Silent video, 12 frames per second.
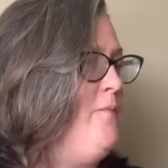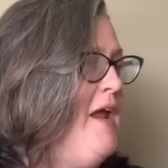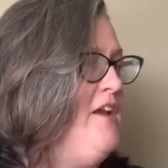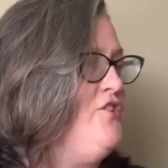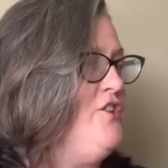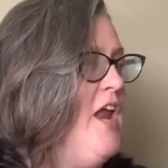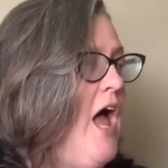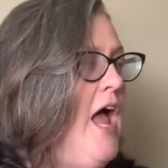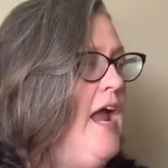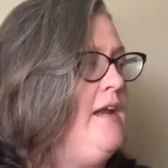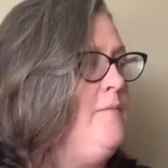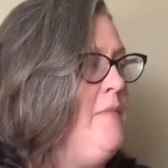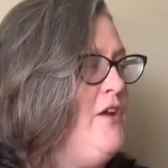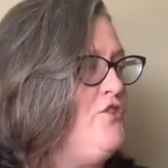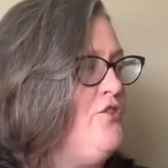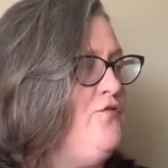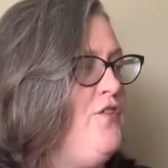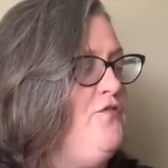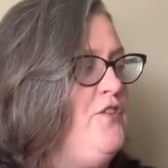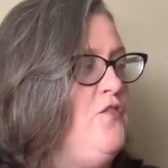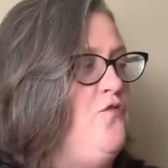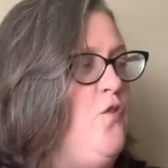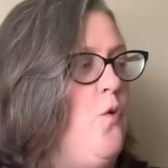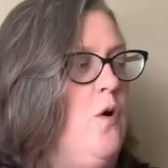page 9, measure
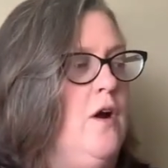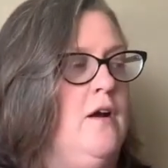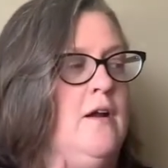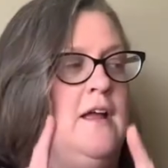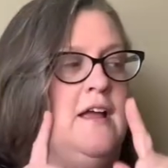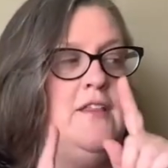54,